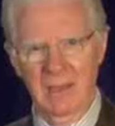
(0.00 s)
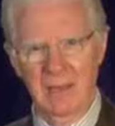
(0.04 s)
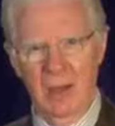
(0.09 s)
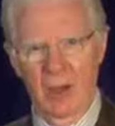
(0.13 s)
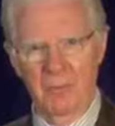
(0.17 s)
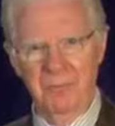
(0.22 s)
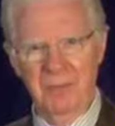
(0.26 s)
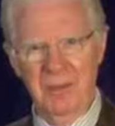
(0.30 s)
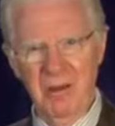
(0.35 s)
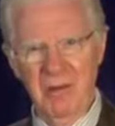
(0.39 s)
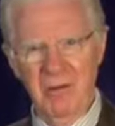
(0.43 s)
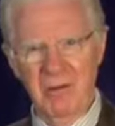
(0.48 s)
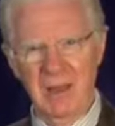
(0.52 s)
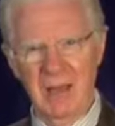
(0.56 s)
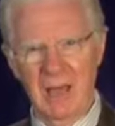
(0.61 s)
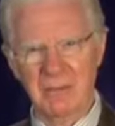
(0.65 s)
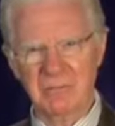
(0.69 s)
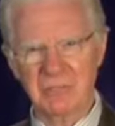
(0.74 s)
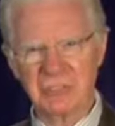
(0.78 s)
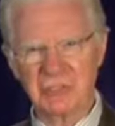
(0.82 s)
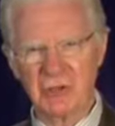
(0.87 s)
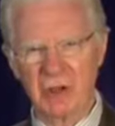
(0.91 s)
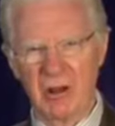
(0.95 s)
Now,
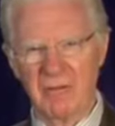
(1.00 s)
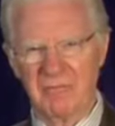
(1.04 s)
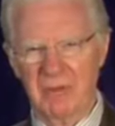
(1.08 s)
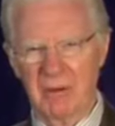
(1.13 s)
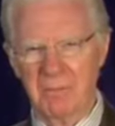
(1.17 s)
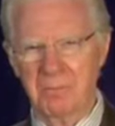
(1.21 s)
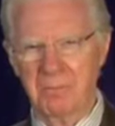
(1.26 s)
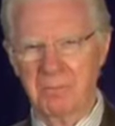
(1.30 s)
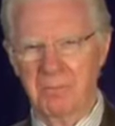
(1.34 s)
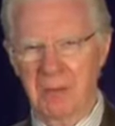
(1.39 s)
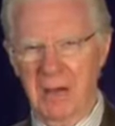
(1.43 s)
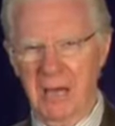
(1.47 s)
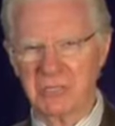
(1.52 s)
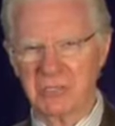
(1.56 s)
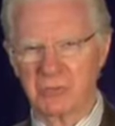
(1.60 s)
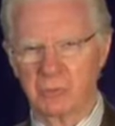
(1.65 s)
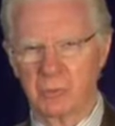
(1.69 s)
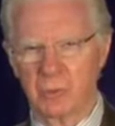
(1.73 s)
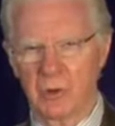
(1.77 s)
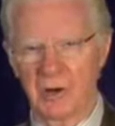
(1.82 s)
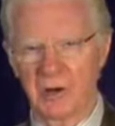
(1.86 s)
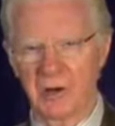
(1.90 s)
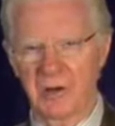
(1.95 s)
paradigm is sort of a
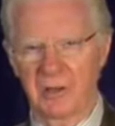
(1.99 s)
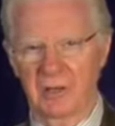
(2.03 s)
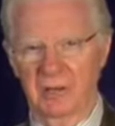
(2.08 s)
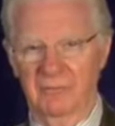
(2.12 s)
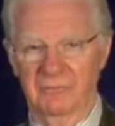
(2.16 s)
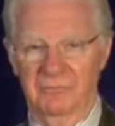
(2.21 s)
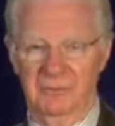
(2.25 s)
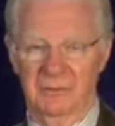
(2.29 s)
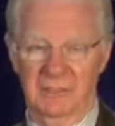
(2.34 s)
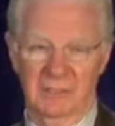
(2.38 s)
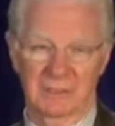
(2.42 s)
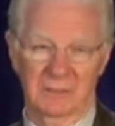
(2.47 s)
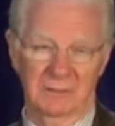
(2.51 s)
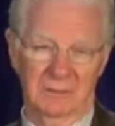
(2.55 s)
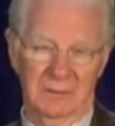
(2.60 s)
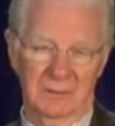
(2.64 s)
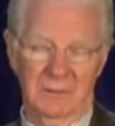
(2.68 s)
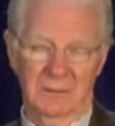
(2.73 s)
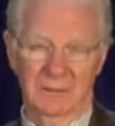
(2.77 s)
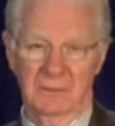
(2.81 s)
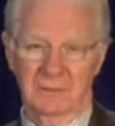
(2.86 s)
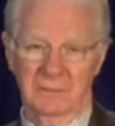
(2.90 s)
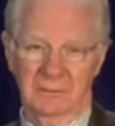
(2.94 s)
buzzword of the,
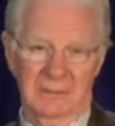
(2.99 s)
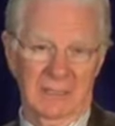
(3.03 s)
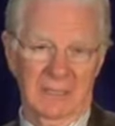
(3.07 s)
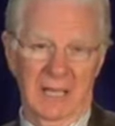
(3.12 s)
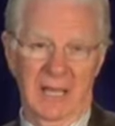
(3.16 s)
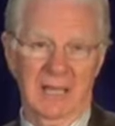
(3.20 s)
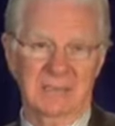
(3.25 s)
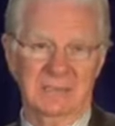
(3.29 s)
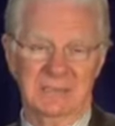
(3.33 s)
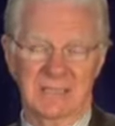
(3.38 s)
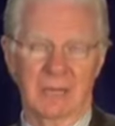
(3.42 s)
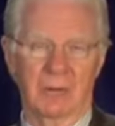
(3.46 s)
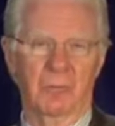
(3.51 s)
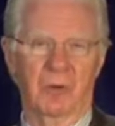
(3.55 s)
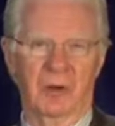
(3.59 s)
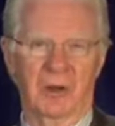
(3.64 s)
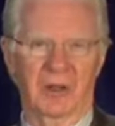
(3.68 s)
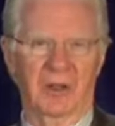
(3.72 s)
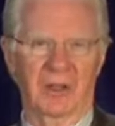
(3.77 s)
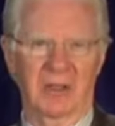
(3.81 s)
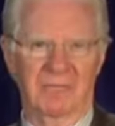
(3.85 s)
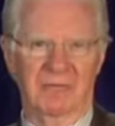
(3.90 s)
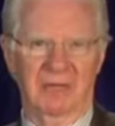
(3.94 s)
the age that
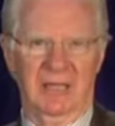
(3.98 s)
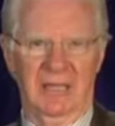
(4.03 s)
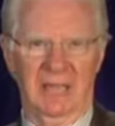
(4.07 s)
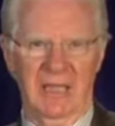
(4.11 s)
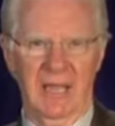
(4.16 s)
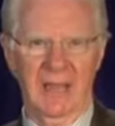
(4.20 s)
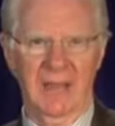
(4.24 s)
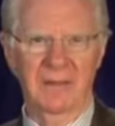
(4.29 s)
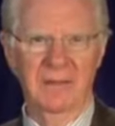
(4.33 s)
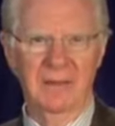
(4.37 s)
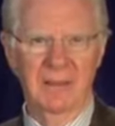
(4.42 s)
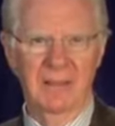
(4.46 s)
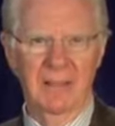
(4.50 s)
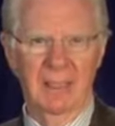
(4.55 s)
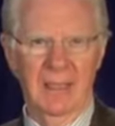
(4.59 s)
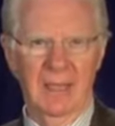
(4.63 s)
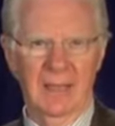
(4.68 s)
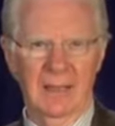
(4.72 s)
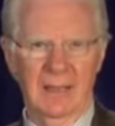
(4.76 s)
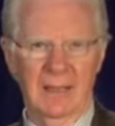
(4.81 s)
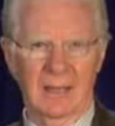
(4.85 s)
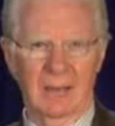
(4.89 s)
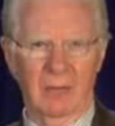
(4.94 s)
we're living in.
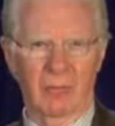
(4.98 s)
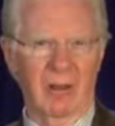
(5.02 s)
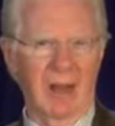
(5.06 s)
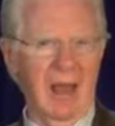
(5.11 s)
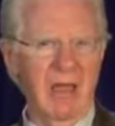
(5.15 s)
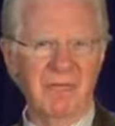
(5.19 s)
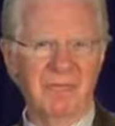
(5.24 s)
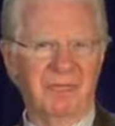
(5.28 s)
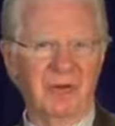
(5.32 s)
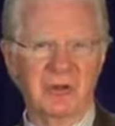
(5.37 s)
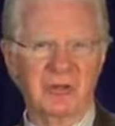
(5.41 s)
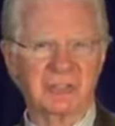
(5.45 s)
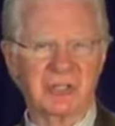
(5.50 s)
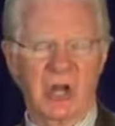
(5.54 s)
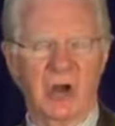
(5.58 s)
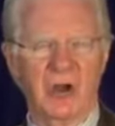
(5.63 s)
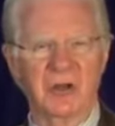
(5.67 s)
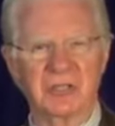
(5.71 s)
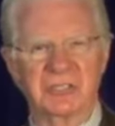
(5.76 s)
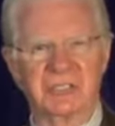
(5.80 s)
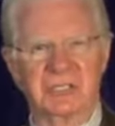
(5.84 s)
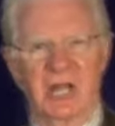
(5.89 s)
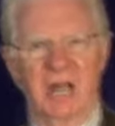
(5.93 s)
And when I first
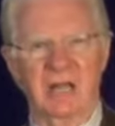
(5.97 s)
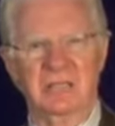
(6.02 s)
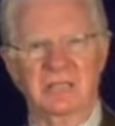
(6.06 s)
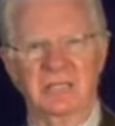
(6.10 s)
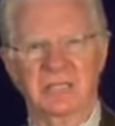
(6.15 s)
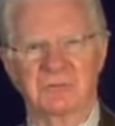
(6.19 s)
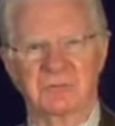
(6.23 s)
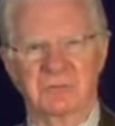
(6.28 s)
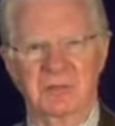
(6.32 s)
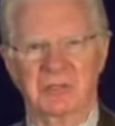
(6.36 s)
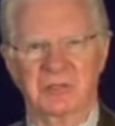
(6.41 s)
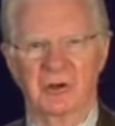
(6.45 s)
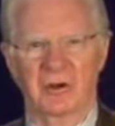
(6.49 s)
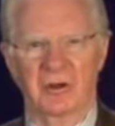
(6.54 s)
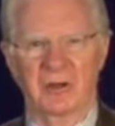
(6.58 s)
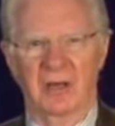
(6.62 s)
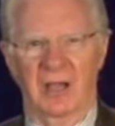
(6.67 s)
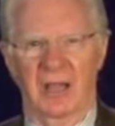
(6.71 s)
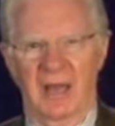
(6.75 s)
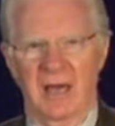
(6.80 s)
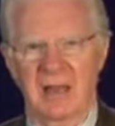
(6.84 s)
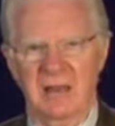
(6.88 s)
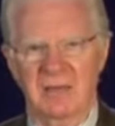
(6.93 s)
started to study this
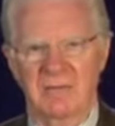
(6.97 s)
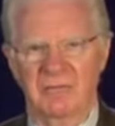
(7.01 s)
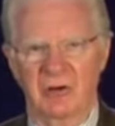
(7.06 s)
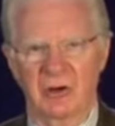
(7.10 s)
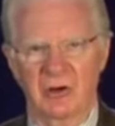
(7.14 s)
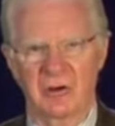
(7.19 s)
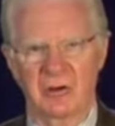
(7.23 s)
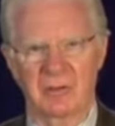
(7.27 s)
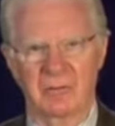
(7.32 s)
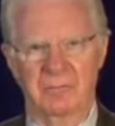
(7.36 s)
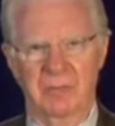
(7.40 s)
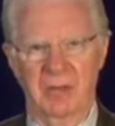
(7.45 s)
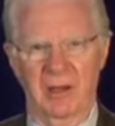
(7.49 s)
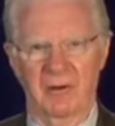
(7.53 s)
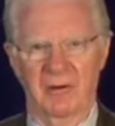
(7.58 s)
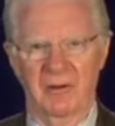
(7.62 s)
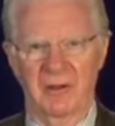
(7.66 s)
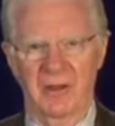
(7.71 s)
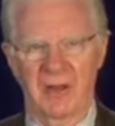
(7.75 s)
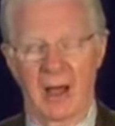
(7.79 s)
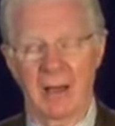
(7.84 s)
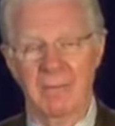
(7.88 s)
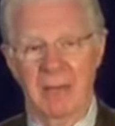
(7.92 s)
material, I never heard of
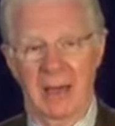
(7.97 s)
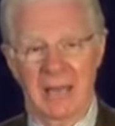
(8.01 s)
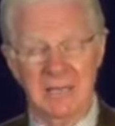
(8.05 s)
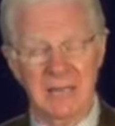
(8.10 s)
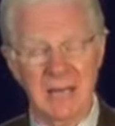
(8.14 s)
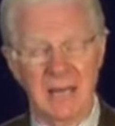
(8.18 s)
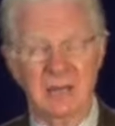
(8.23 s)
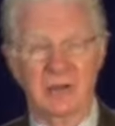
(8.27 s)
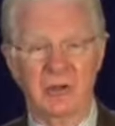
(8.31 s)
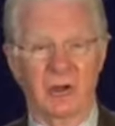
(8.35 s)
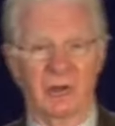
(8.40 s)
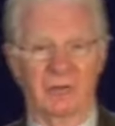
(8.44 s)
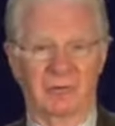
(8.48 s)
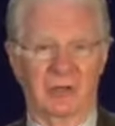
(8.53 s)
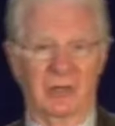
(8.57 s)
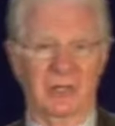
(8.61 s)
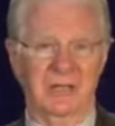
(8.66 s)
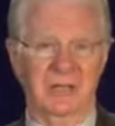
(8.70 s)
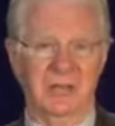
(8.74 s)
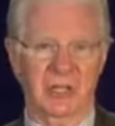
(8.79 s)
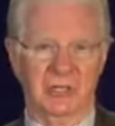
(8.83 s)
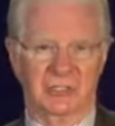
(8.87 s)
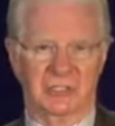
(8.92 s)
paradigm. I did hear of
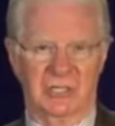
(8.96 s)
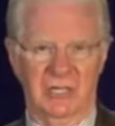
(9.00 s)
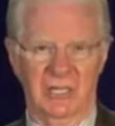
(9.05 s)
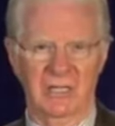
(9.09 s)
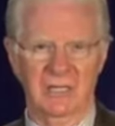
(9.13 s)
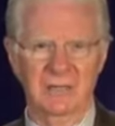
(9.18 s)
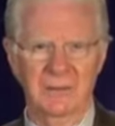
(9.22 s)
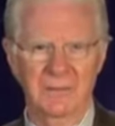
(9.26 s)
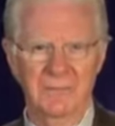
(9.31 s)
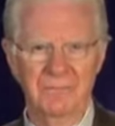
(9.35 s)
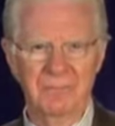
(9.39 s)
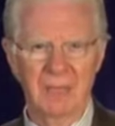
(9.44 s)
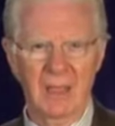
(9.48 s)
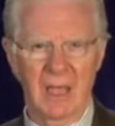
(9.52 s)
conditioning.